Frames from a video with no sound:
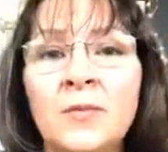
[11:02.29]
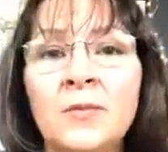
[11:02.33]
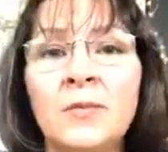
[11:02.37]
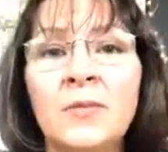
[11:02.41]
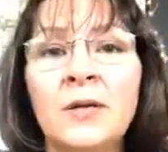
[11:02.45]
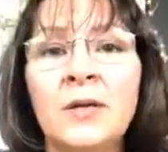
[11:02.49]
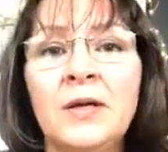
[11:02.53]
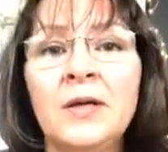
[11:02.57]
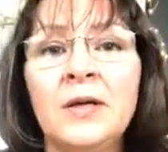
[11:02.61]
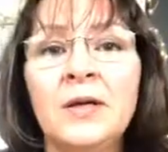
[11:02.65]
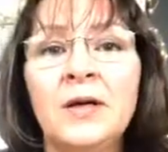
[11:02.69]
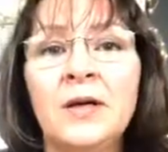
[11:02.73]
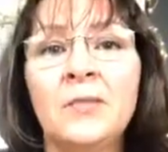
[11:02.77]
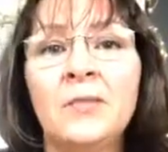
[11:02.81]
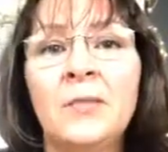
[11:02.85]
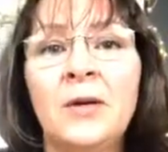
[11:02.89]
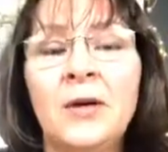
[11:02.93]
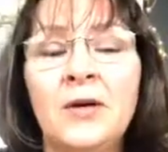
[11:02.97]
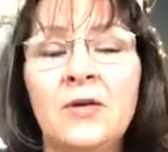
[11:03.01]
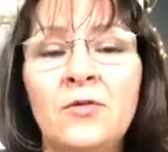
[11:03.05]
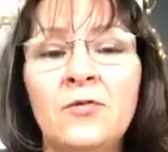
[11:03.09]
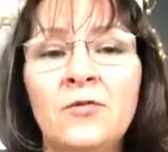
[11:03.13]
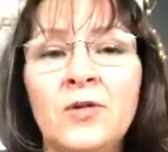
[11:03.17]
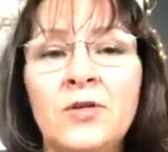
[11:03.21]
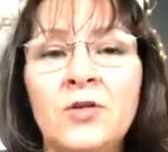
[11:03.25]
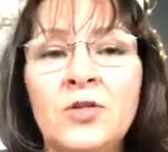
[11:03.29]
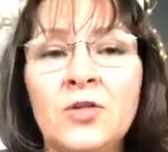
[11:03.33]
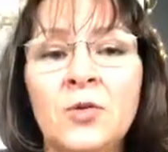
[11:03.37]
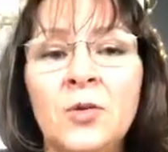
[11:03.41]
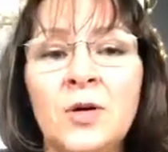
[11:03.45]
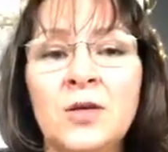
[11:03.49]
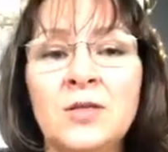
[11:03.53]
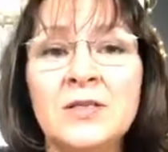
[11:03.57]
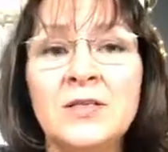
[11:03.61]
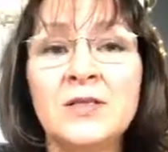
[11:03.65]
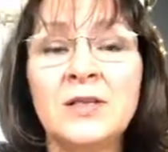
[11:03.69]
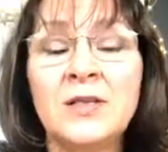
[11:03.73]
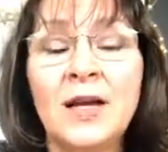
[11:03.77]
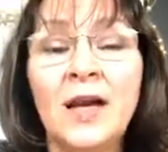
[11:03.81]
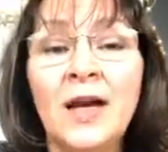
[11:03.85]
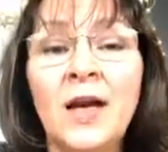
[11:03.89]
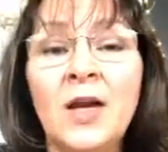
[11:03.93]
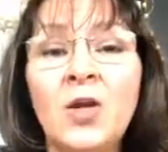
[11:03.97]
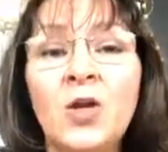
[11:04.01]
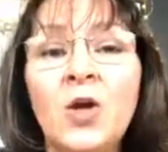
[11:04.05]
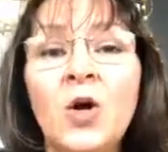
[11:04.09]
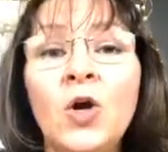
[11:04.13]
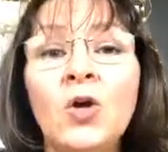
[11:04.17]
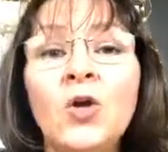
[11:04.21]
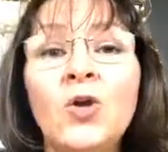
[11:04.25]
be a benefit to us. It
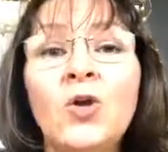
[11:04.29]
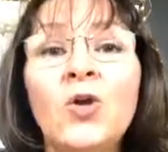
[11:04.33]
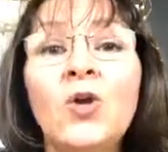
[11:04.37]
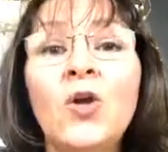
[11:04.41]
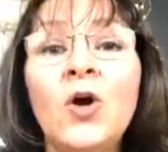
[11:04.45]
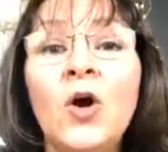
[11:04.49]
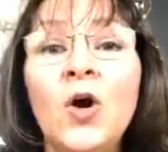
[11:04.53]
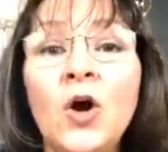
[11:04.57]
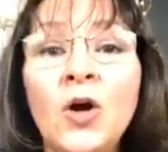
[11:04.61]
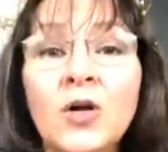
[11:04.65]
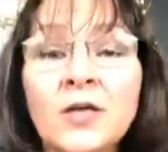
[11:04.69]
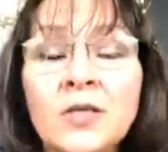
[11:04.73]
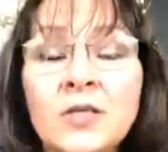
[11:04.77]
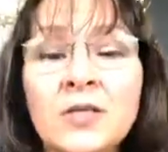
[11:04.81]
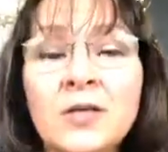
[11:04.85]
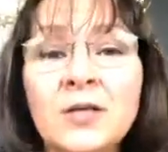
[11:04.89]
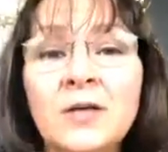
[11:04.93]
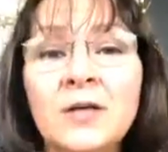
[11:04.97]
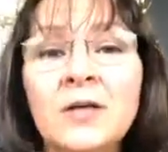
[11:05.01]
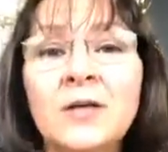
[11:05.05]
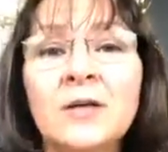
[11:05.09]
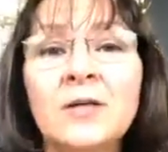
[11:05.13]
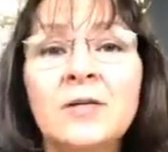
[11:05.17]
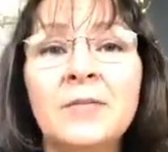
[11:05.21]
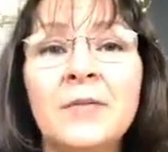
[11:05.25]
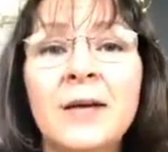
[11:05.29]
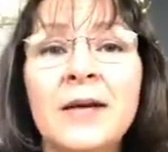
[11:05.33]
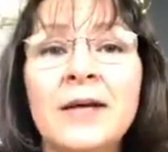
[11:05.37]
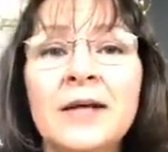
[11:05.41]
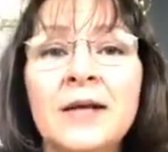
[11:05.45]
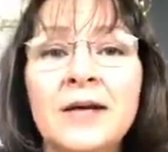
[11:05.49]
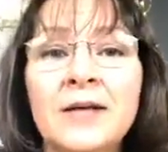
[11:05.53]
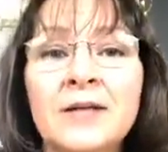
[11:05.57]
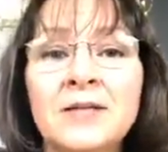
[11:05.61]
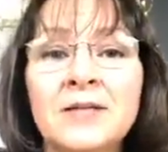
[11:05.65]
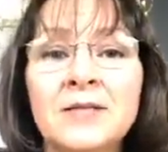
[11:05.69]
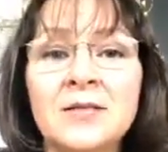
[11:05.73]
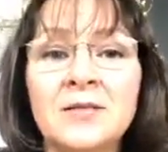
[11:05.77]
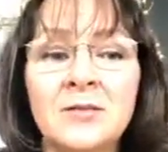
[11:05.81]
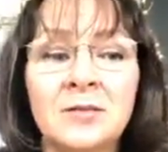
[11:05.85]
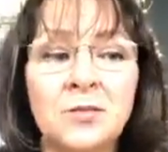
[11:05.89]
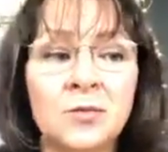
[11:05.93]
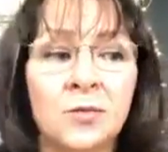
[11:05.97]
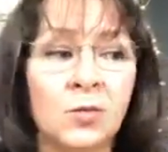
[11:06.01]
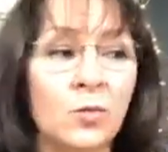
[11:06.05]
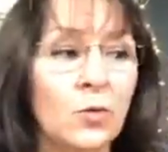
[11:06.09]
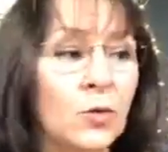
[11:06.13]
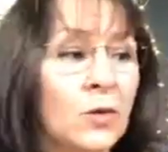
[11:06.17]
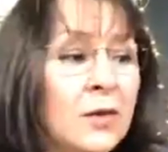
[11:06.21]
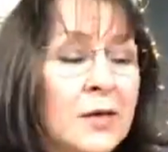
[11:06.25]
cannot not make us
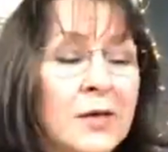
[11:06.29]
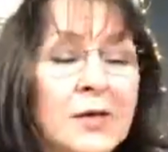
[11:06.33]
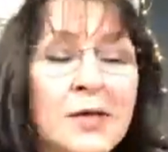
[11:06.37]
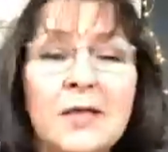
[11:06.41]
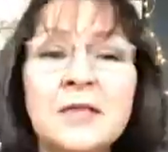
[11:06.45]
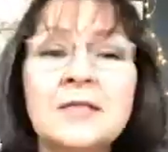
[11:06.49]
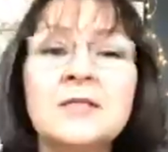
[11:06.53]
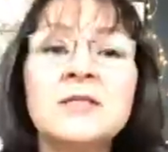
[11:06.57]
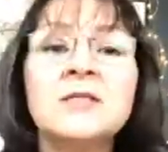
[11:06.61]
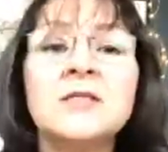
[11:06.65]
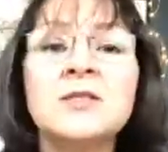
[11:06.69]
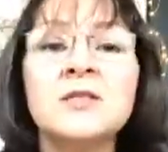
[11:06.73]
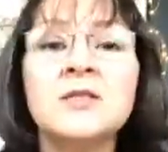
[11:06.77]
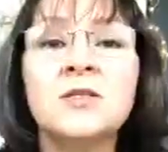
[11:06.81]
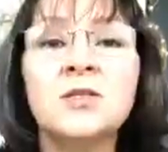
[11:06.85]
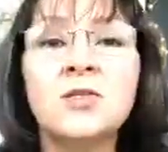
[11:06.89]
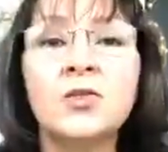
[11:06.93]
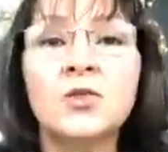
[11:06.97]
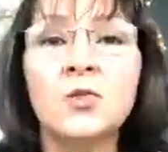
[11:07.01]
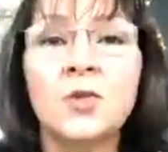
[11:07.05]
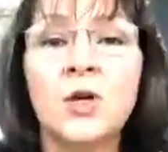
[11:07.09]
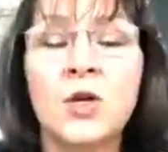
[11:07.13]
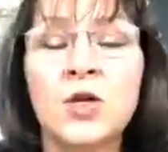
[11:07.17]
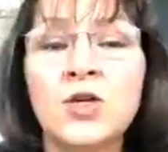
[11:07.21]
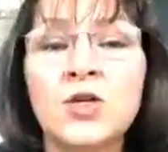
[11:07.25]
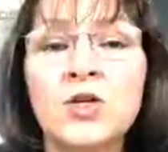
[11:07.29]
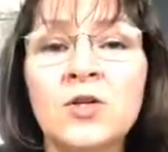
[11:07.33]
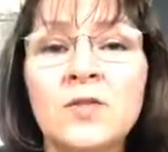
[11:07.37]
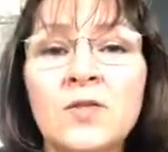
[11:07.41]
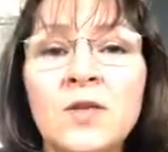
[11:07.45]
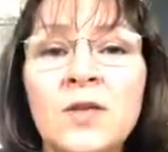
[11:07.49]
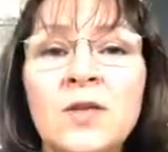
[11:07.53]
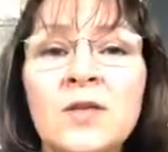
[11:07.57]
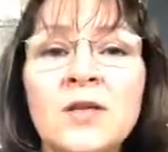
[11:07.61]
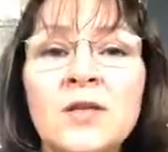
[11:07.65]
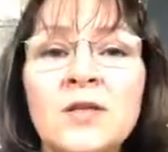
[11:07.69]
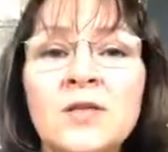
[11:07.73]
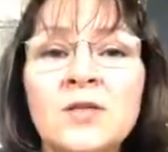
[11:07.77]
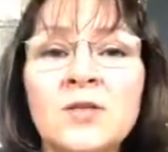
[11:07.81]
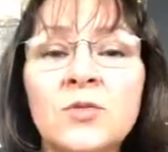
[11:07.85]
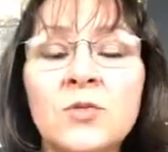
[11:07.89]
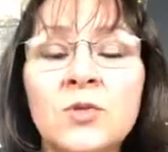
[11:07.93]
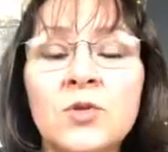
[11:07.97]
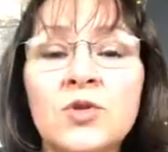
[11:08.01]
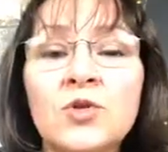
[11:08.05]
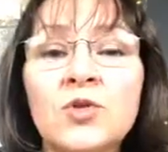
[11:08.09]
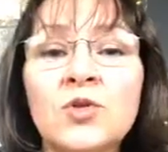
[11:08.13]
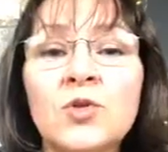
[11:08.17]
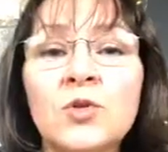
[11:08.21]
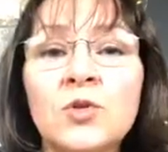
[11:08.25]
or lead us into the direction of the things that we
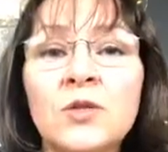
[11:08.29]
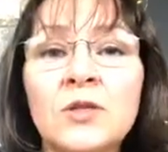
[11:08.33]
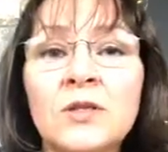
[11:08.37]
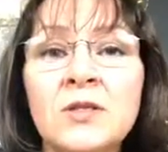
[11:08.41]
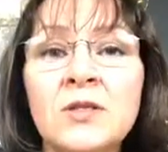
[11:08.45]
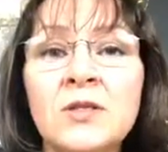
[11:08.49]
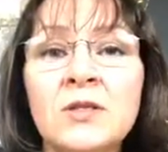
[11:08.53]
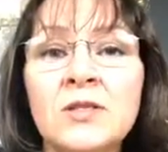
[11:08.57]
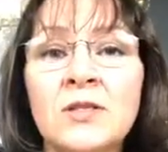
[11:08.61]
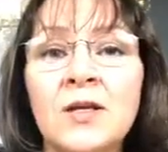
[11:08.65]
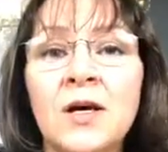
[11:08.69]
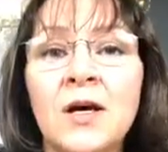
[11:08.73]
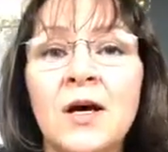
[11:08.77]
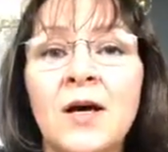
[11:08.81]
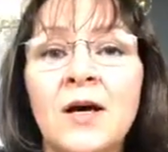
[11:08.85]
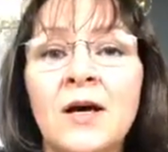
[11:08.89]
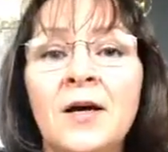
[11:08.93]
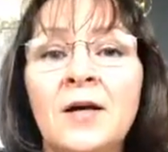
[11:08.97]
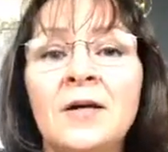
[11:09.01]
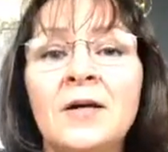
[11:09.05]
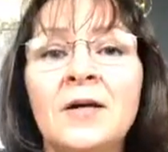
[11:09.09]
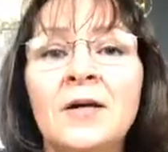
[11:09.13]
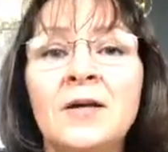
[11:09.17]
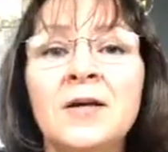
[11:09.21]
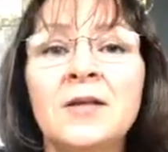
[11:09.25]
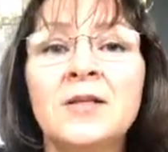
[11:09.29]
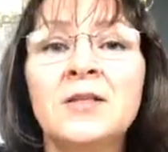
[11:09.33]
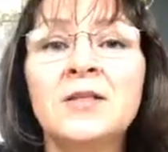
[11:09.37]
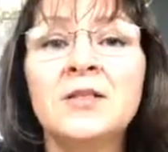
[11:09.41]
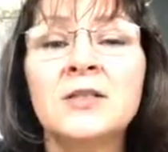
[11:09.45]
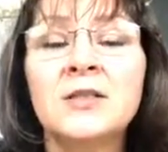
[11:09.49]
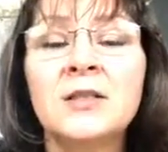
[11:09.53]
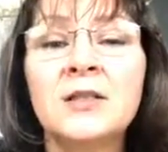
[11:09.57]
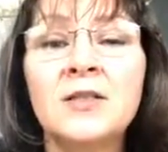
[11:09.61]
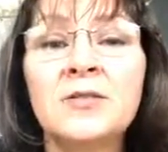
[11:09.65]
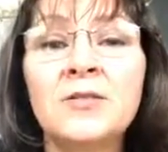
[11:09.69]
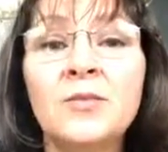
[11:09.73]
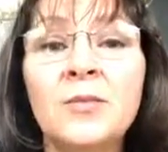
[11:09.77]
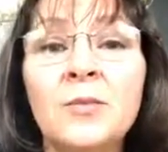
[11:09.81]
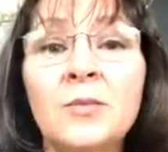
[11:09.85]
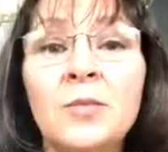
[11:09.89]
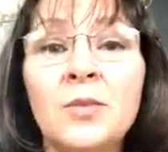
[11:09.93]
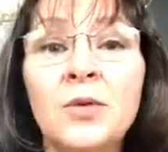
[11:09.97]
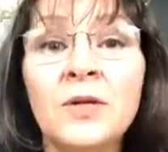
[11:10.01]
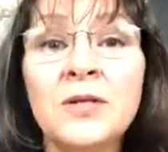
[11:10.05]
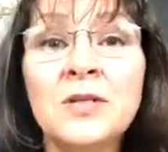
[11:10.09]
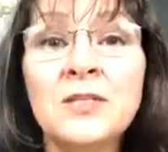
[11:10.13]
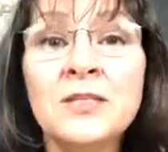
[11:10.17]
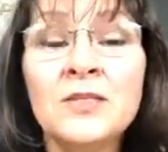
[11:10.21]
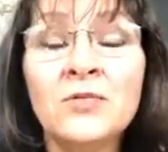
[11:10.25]
truly desire, to live a
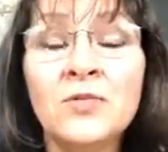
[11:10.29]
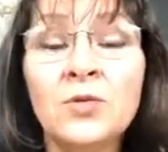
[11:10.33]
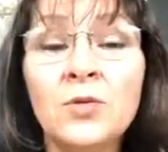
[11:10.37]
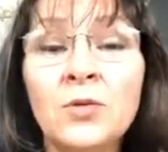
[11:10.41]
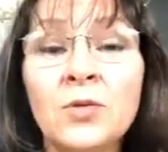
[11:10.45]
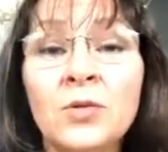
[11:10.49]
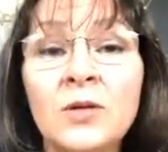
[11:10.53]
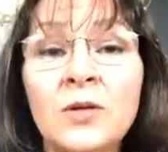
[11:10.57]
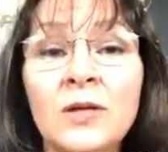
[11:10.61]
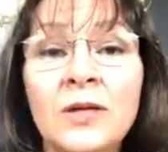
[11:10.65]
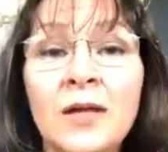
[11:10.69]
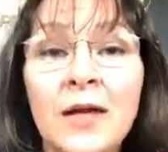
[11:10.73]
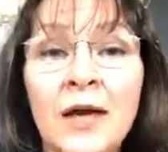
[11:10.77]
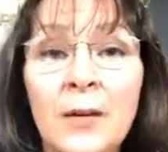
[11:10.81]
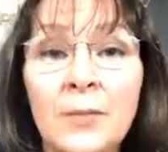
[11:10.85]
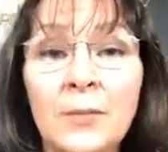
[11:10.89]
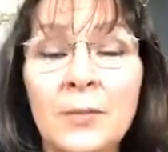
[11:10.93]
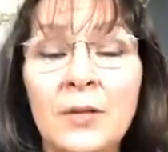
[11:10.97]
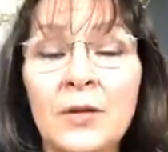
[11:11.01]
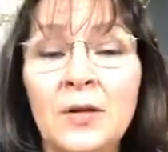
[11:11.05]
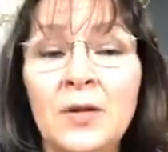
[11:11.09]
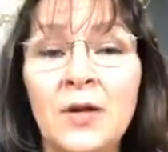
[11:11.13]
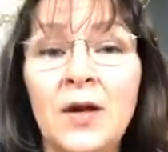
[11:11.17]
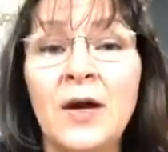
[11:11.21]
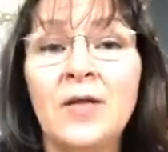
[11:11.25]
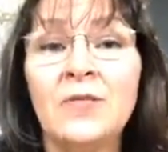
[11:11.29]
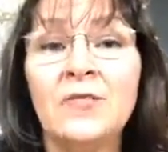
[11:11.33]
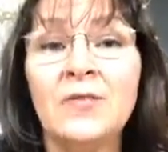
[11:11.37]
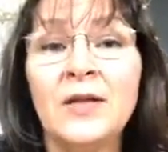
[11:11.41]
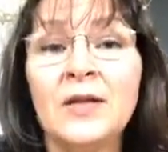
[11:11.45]
blissful and happy life.